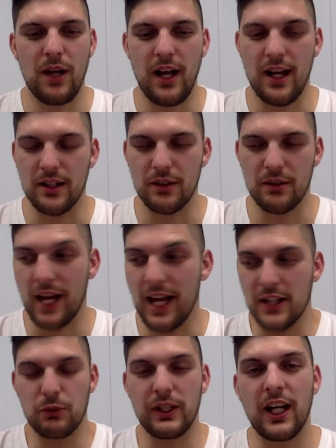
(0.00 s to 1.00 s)
uh,
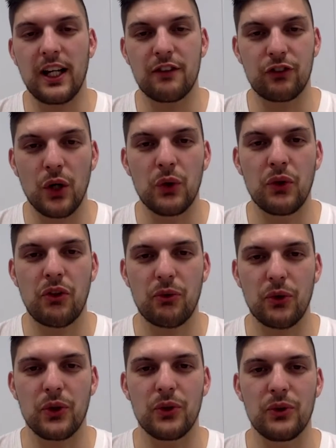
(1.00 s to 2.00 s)
as we kind of go
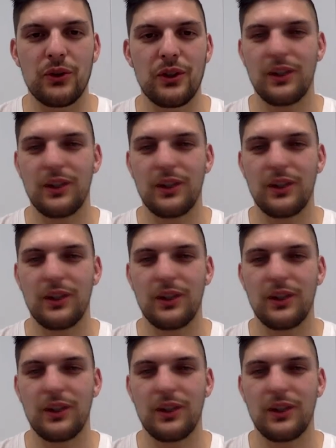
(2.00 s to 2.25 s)
through